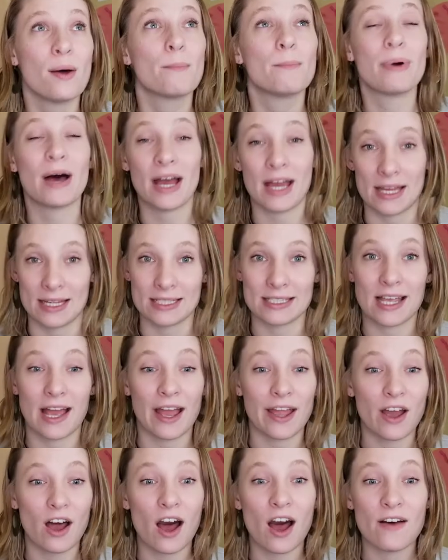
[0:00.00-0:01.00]
But
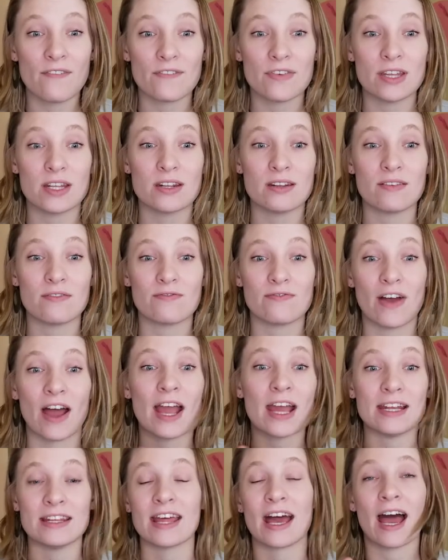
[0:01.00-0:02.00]
I often
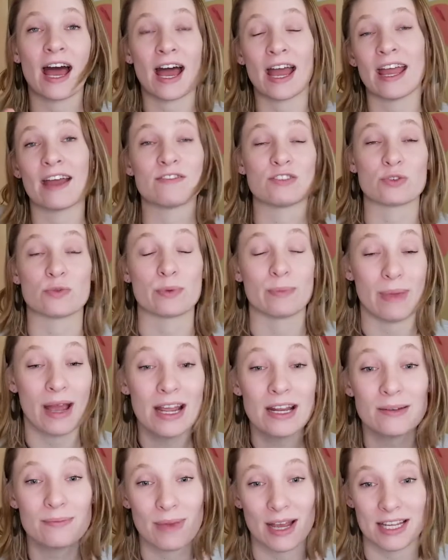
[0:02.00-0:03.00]
find that I have to remind
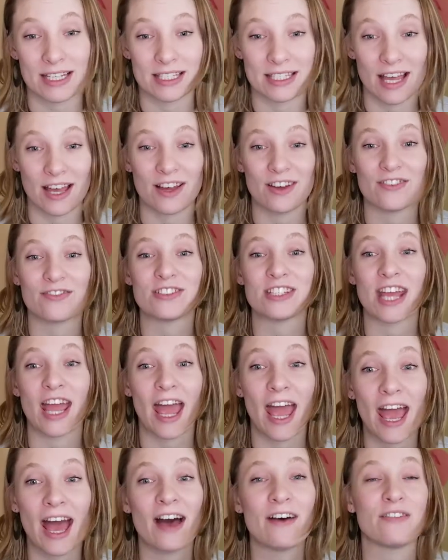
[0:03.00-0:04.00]
myself to
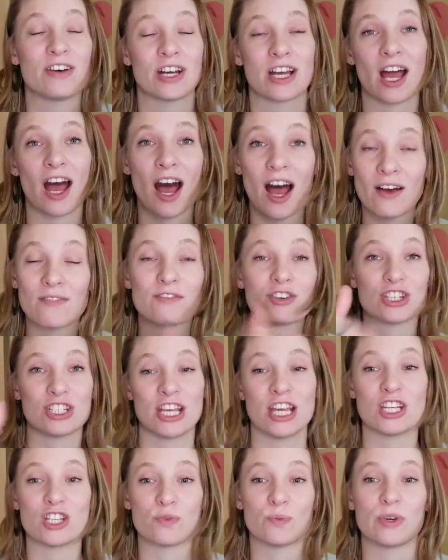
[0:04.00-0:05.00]
have a
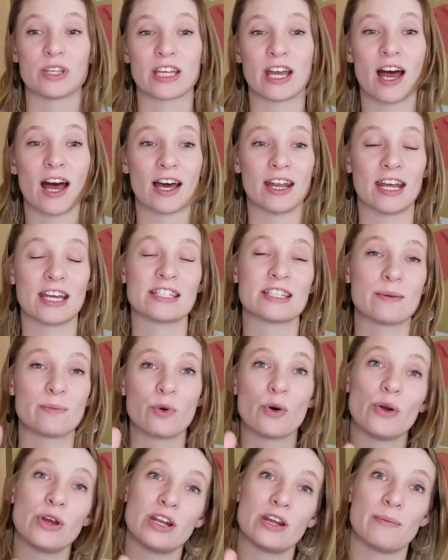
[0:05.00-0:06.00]
conversation with God as I'm
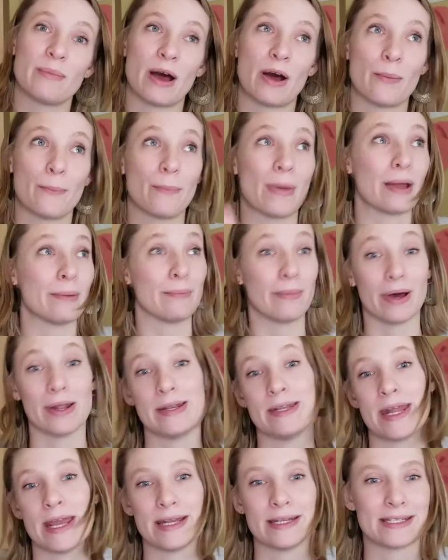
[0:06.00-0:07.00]
going about my
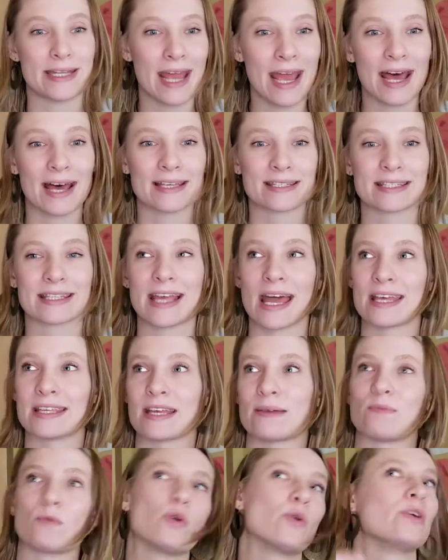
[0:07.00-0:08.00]
mundane tasks, as
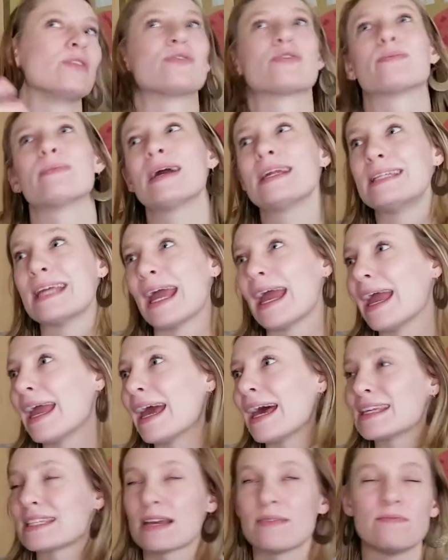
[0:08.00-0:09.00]
I'm going through my day,
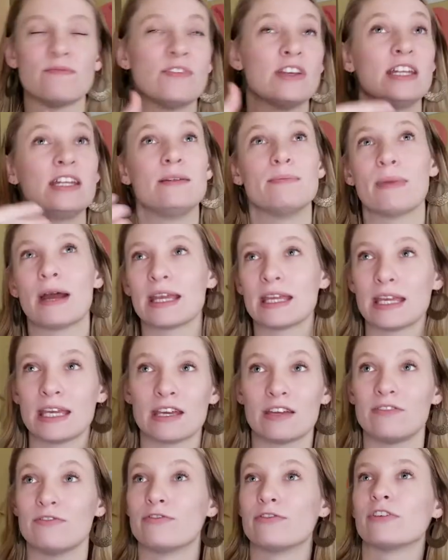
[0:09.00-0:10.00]
as I'm feeding my
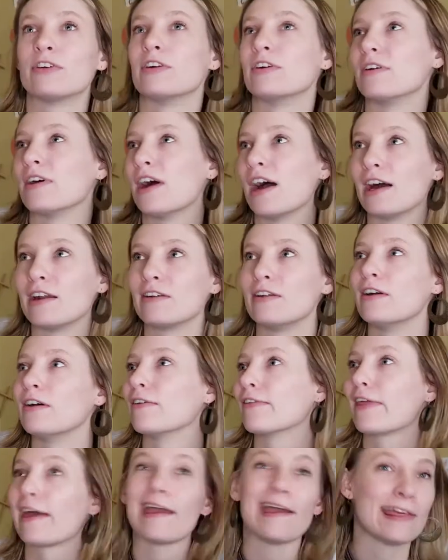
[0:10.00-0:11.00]
kid for, I don't
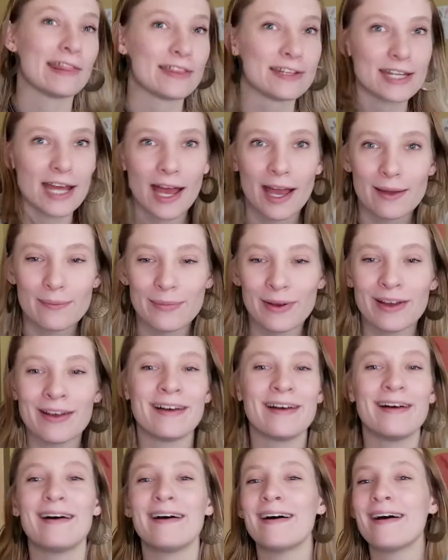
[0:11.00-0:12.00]
know, the eighth time,
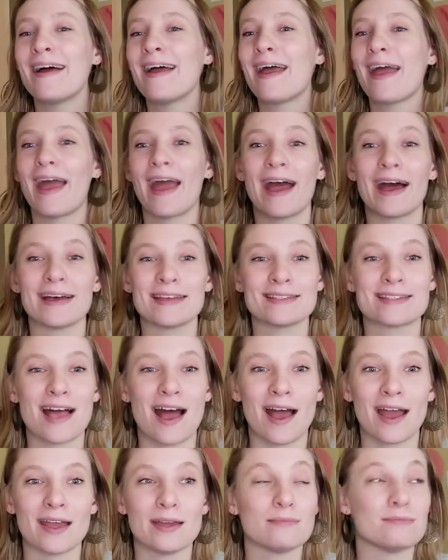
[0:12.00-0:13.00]
as
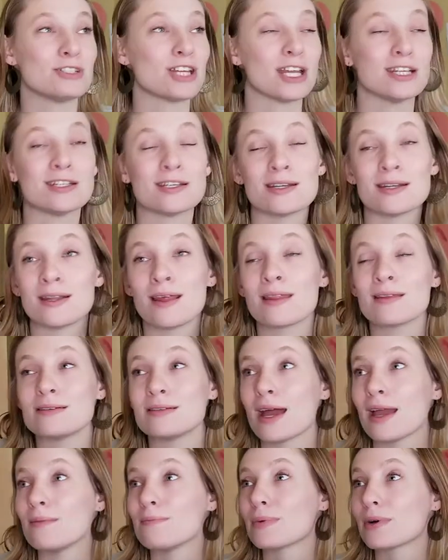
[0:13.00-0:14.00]
I'm changing another
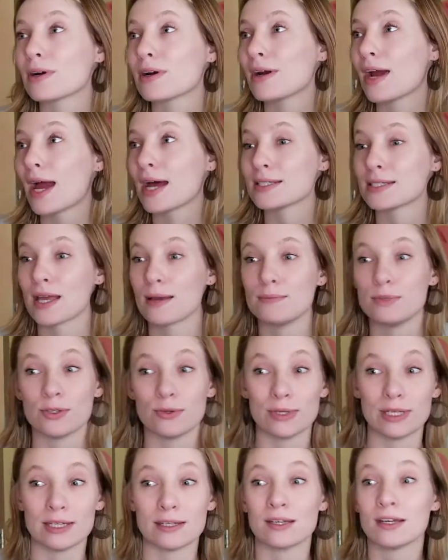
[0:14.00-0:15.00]
diaper, as I'm
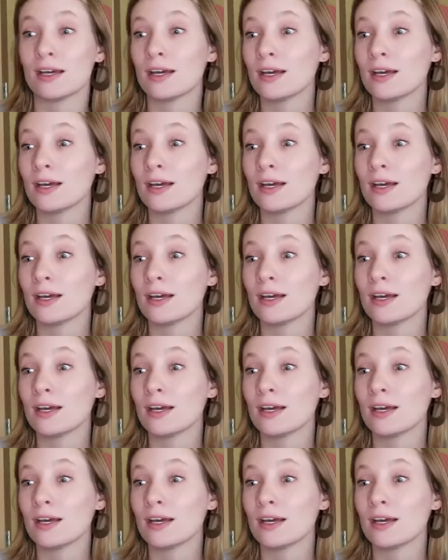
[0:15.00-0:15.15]
doing